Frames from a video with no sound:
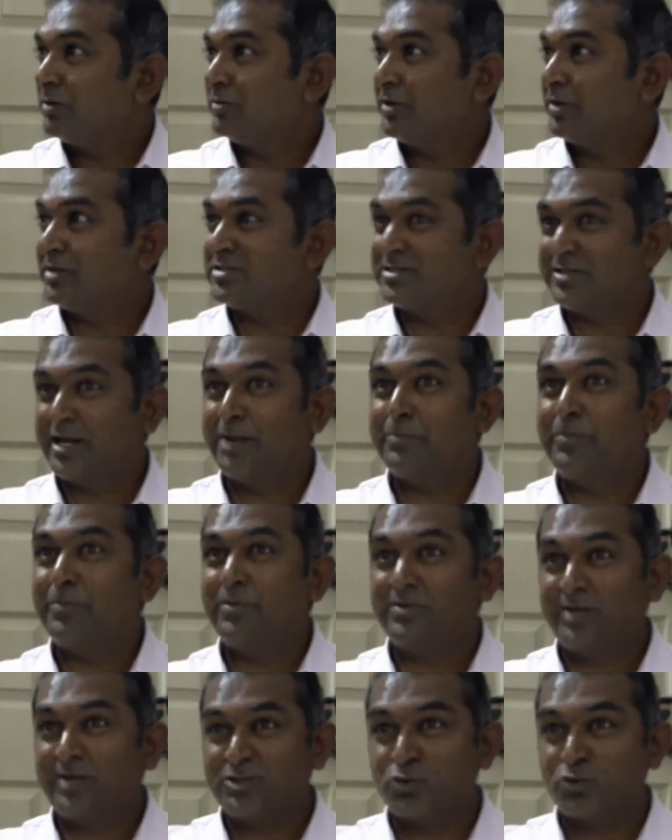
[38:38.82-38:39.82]

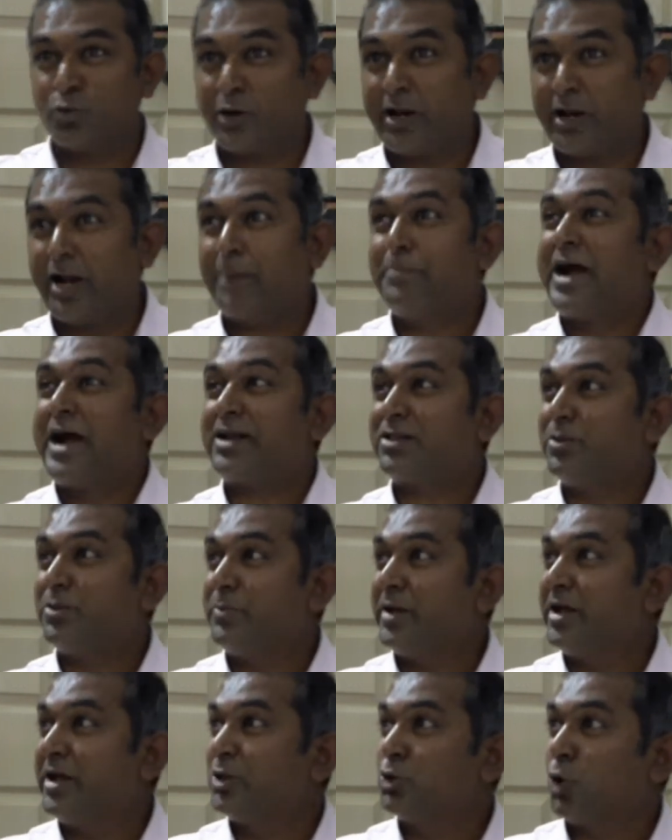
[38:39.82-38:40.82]
That's couriered back to
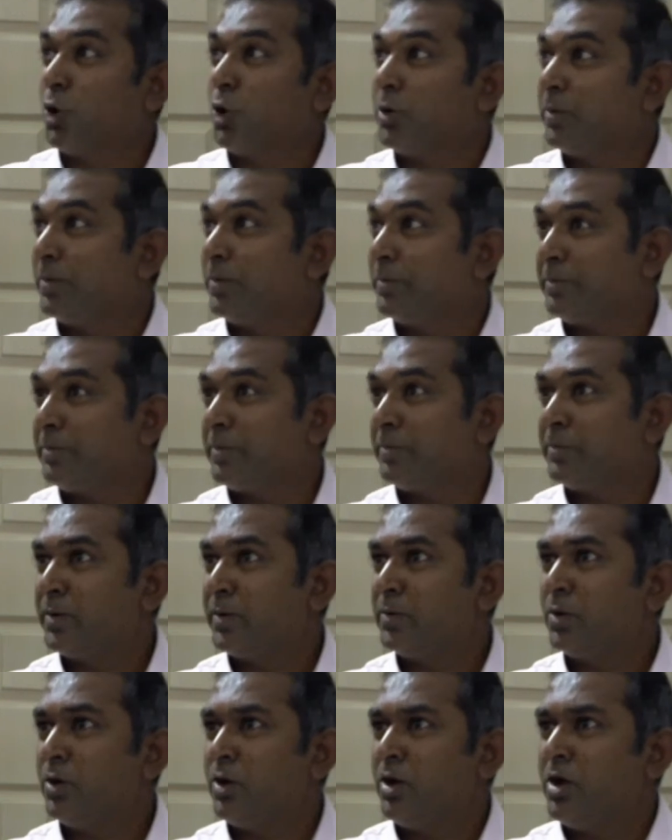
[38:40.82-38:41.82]
me in tone.
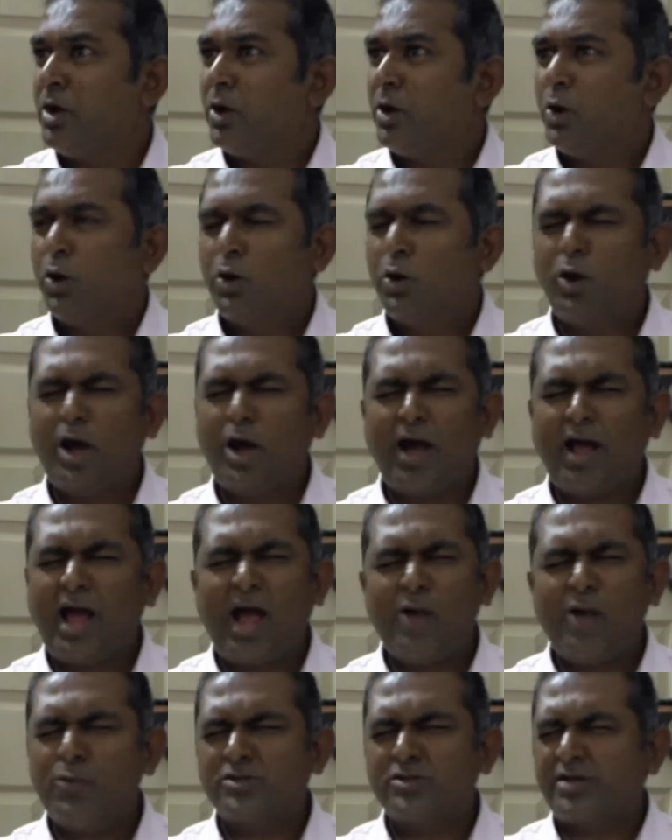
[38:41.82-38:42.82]
No,
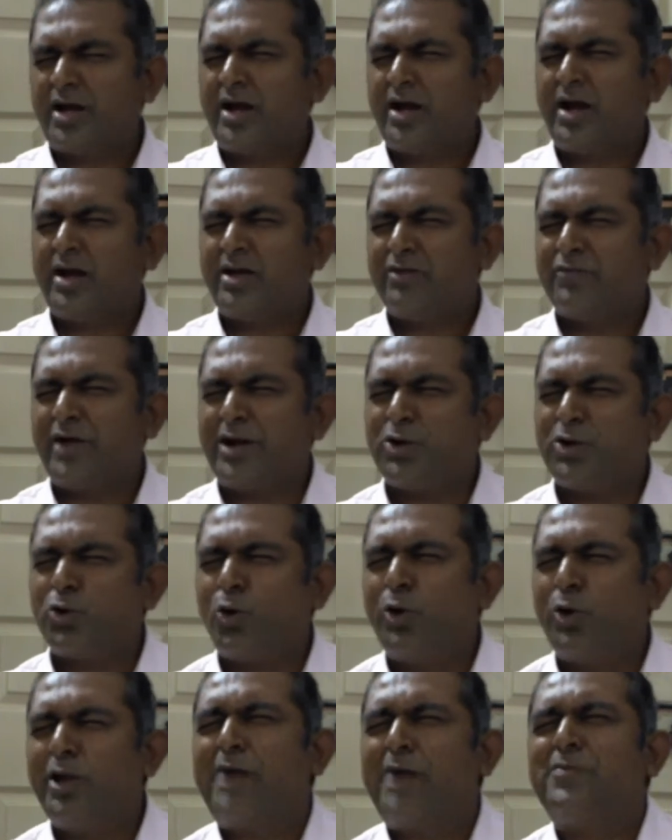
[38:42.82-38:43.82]
if I
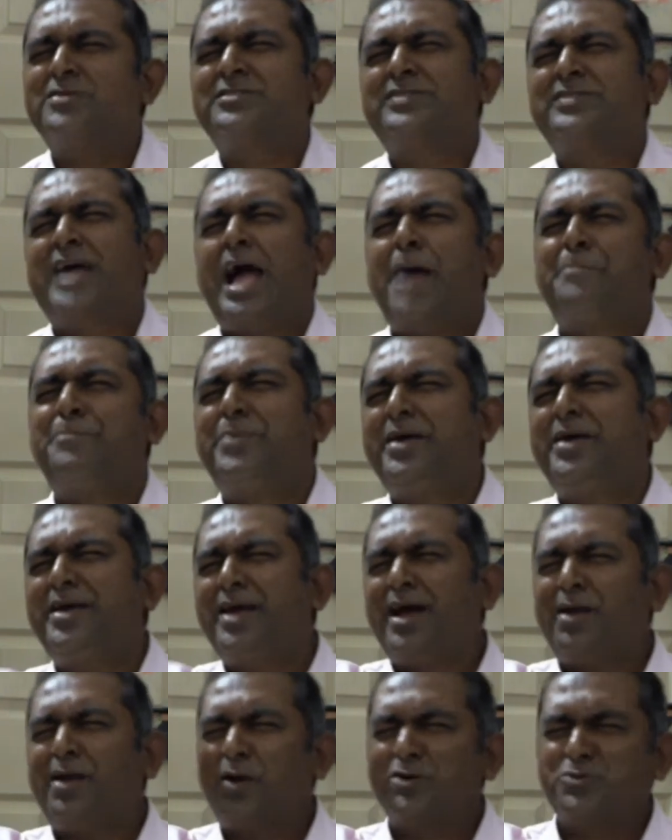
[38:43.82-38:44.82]
told you I was
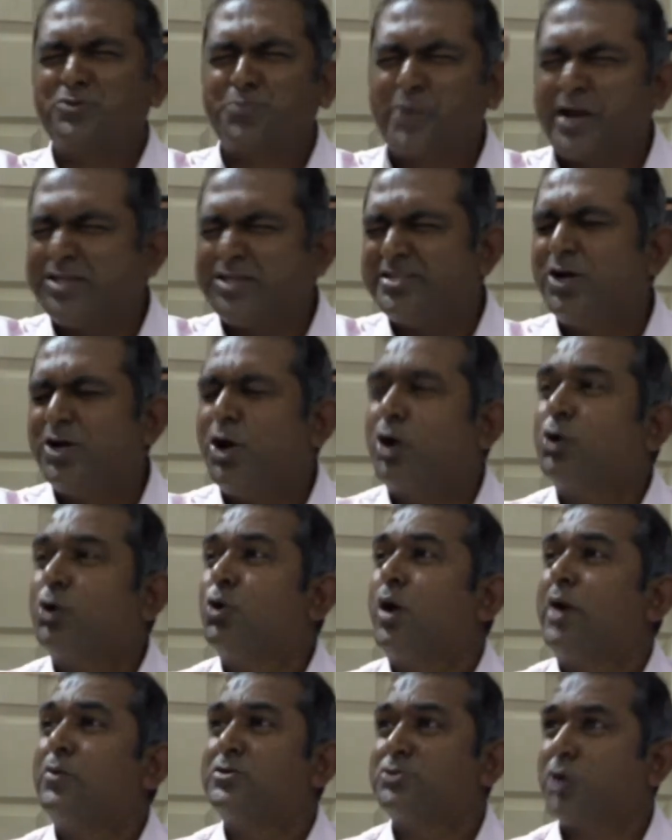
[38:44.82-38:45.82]
happy, I was praising God.
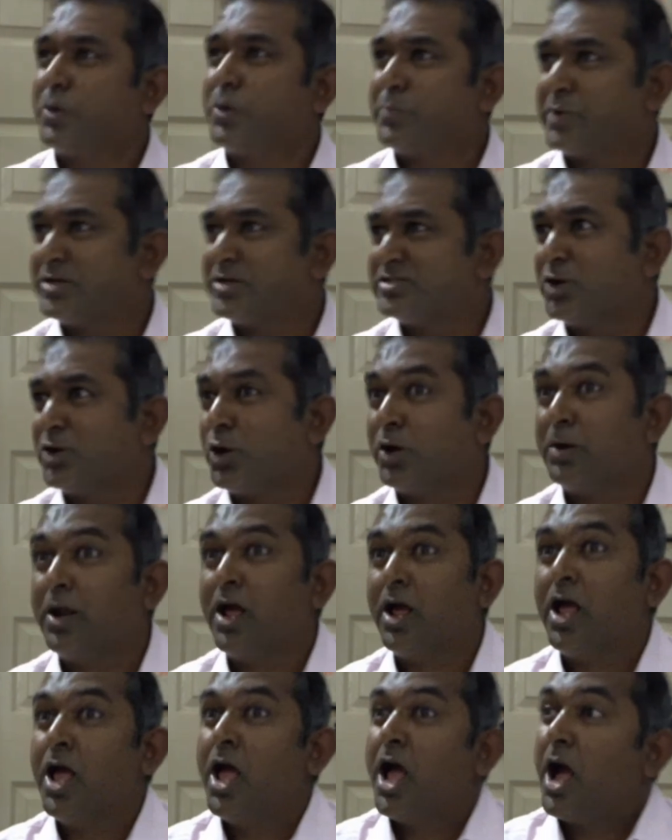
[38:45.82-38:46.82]
No, I was not praising God.
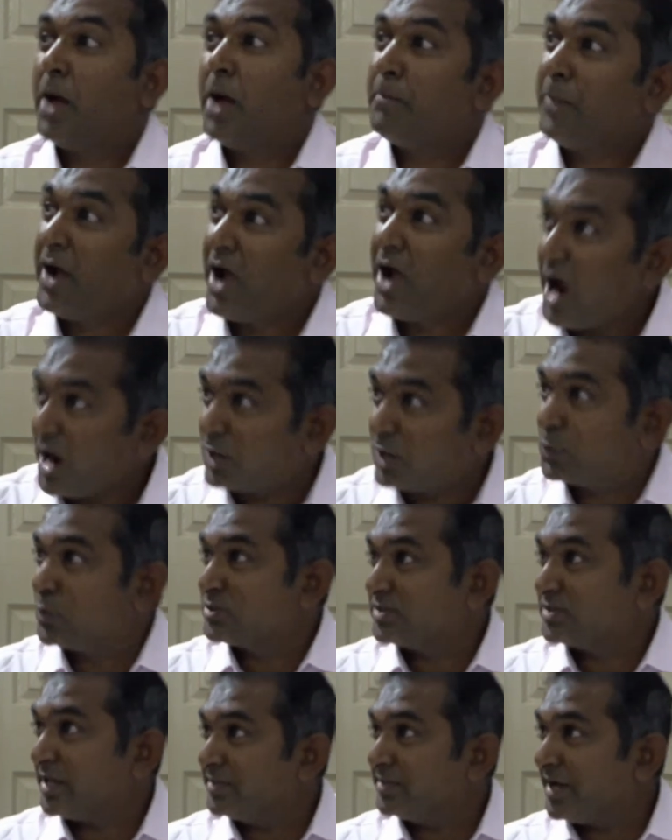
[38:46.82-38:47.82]
My heart
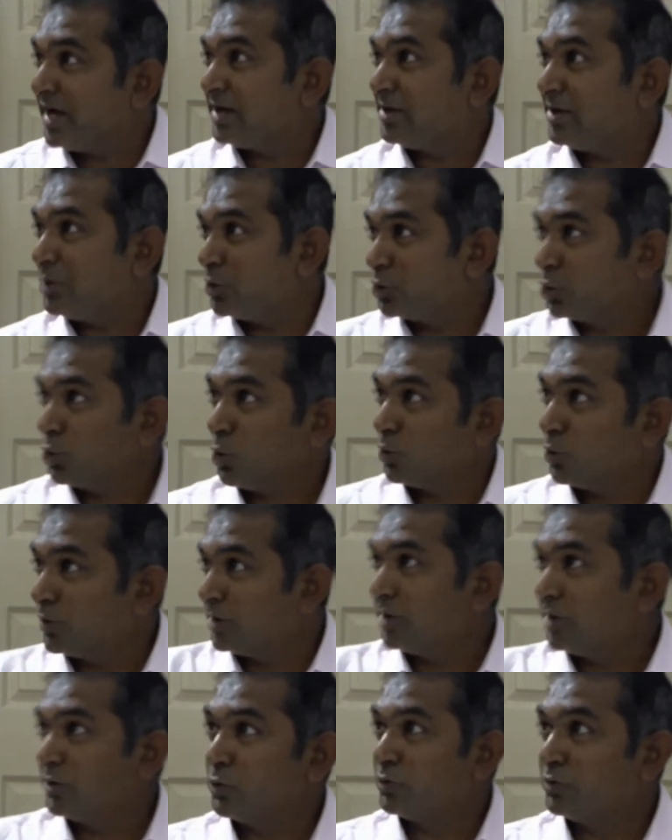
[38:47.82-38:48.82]
was like that, you know,
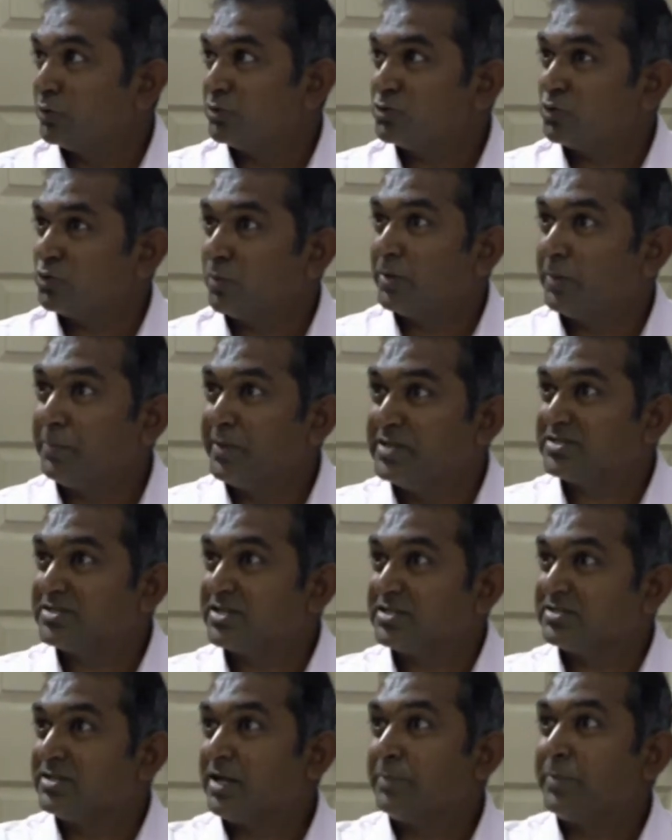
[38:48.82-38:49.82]
torn into so many
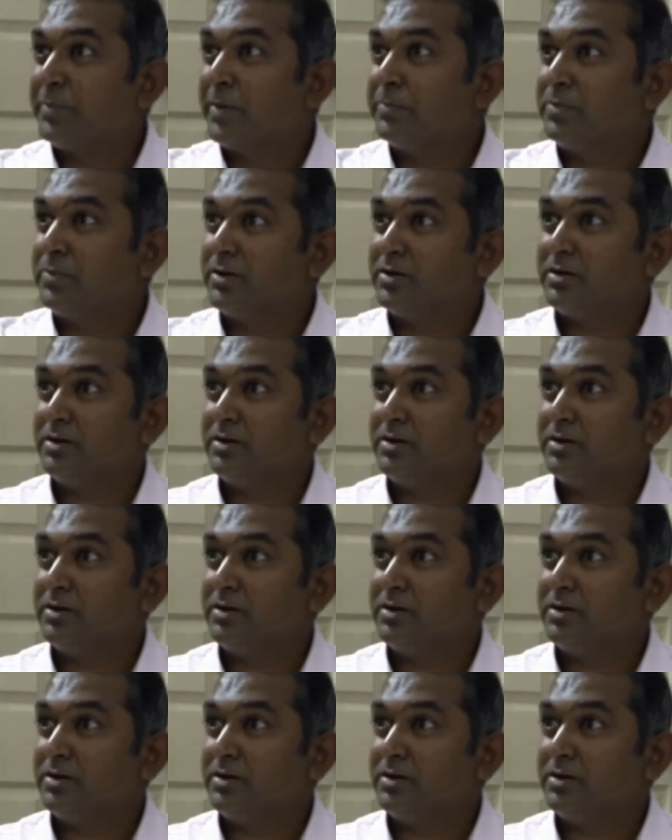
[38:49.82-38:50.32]
pieces in that paper.